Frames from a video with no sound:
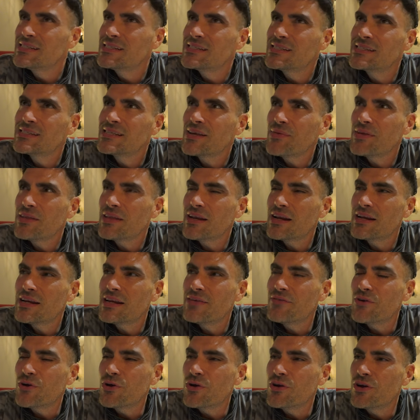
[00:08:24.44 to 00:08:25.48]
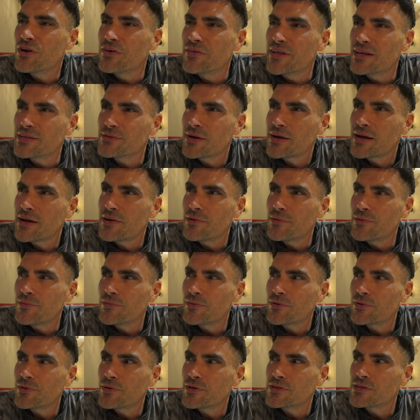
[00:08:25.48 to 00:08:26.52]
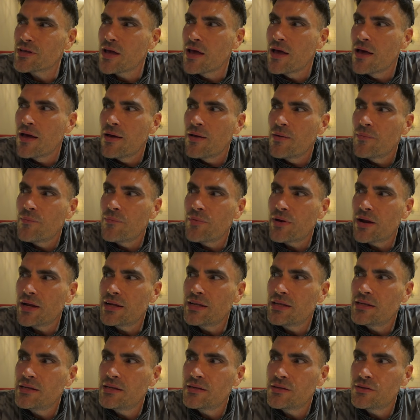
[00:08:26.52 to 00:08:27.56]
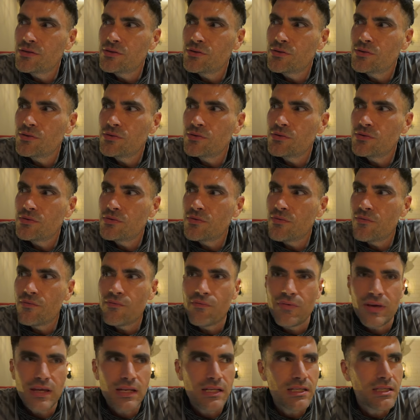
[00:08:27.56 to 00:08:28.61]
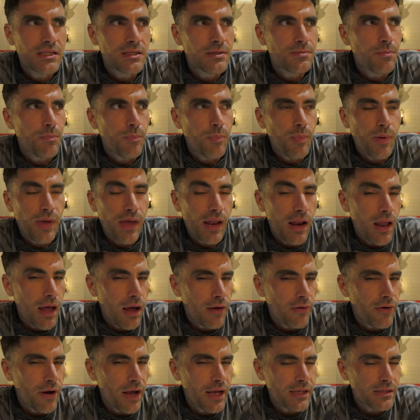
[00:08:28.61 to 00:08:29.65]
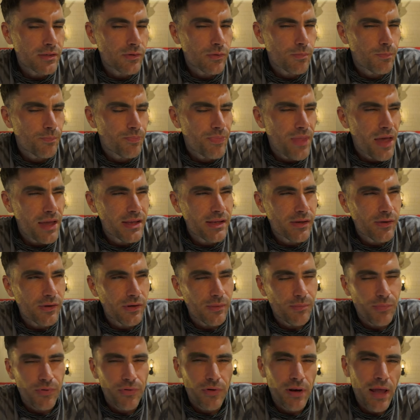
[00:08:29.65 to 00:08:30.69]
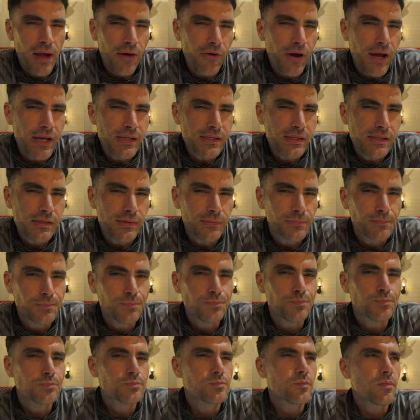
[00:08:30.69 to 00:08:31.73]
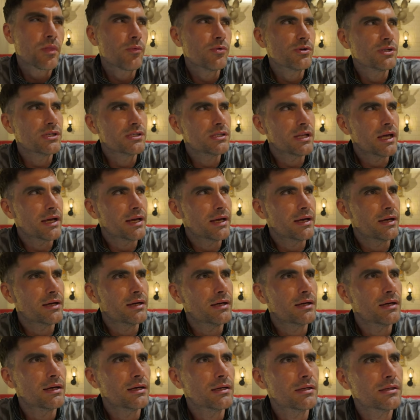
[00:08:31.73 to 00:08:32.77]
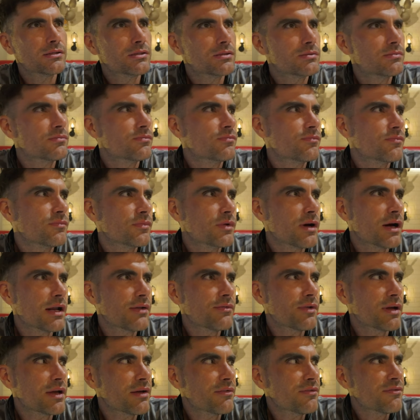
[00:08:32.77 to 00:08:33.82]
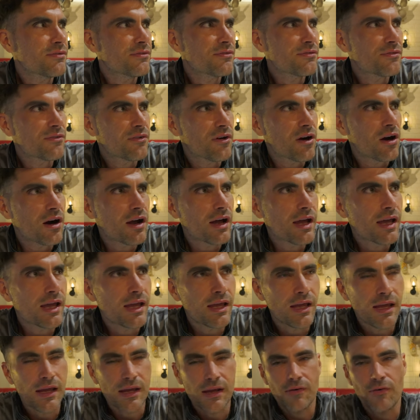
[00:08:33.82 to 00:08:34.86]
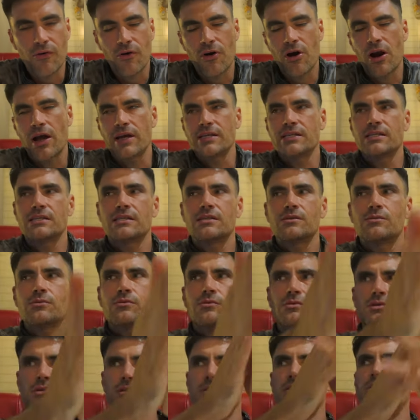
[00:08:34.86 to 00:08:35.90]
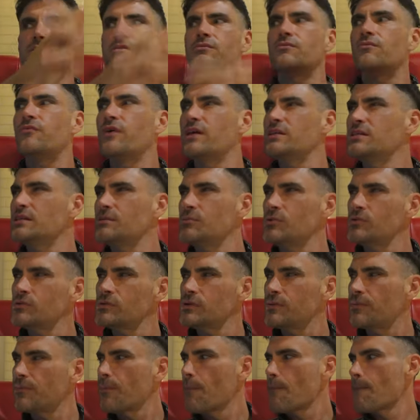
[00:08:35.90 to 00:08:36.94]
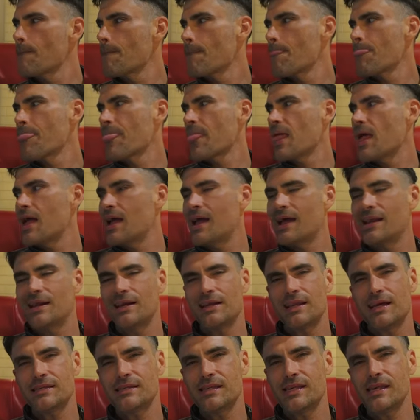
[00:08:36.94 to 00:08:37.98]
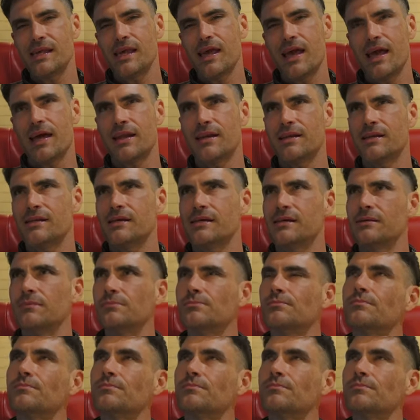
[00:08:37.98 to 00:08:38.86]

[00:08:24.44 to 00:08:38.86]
Something that I'd never heard of, that's why I can't remember what it was. But I did do veg pilau rice, or they call it pulao rice, which is like a, kind of like a fried rice with vegetables, and a lassi and a